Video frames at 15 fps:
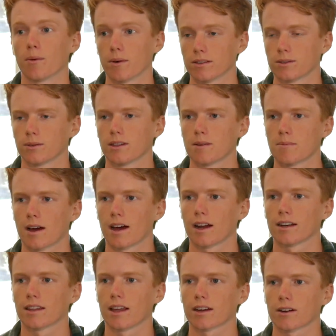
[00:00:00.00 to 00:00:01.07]
it was really
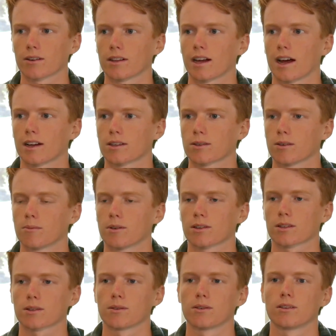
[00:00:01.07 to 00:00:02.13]
bad, like early high school, middle
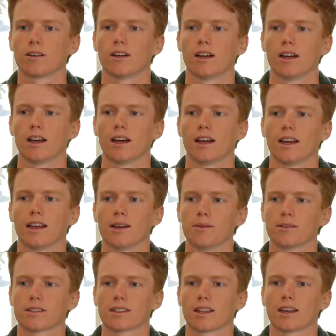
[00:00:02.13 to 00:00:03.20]
school, it
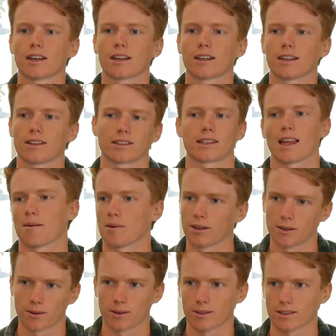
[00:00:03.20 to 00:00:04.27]
was like slamming
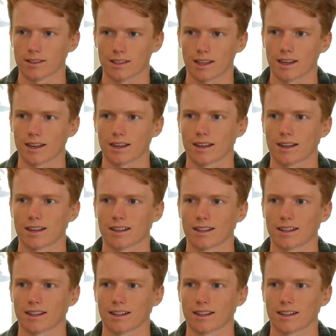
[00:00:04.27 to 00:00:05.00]
doors, like